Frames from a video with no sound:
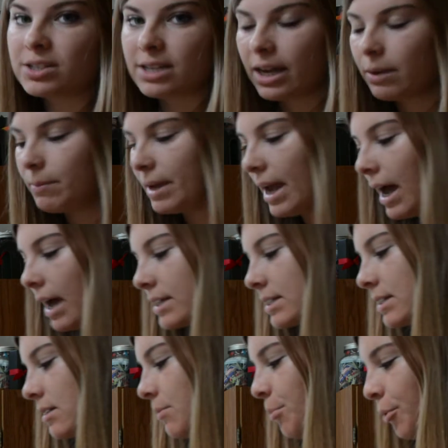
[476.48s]
that can be
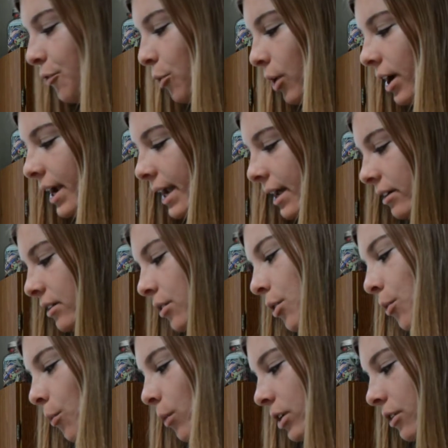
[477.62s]
asked beforehand.
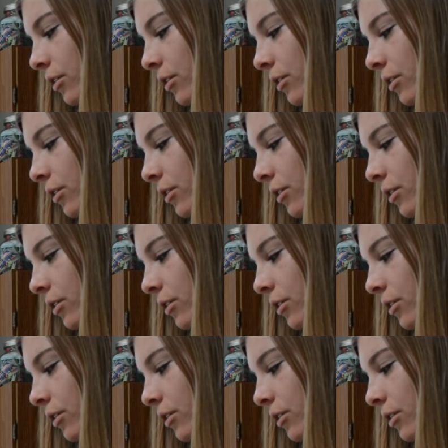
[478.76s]
What are